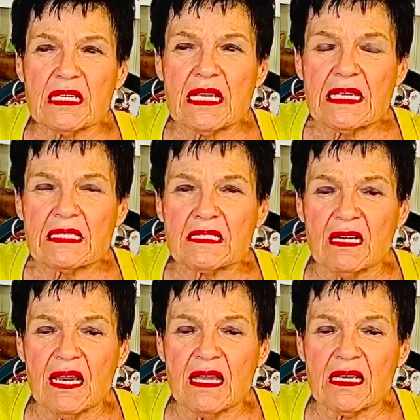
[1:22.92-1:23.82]
is
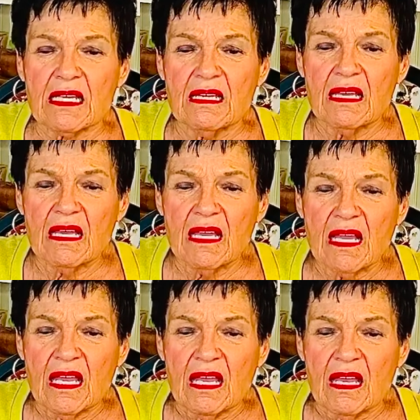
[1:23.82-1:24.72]
like,
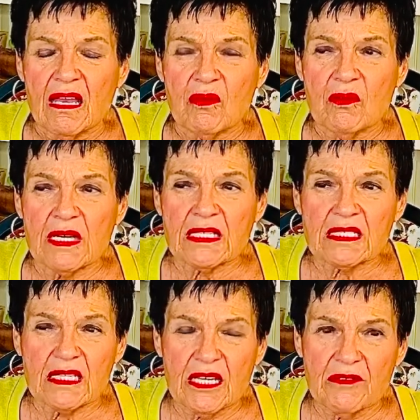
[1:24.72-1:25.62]
when it's
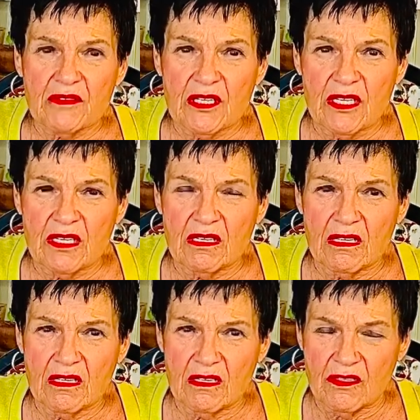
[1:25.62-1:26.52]
left
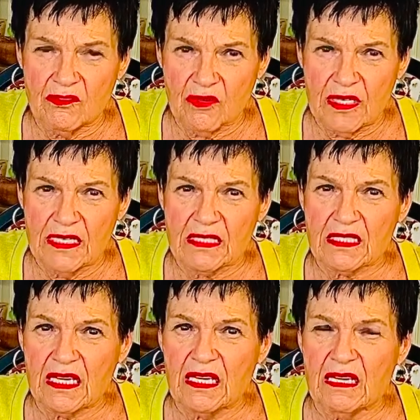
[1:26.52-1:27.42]
unaddressed
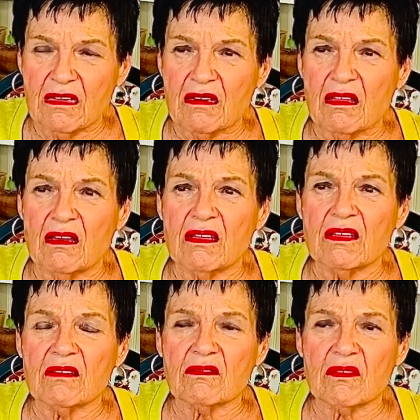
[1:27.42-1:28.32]
and
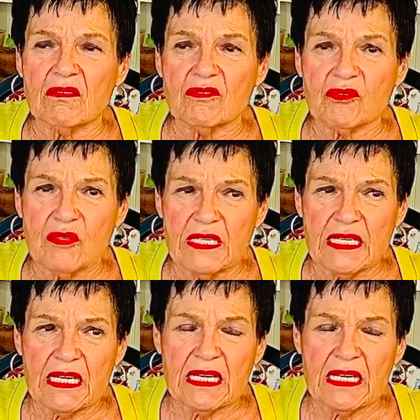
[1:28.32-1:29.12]
untreated,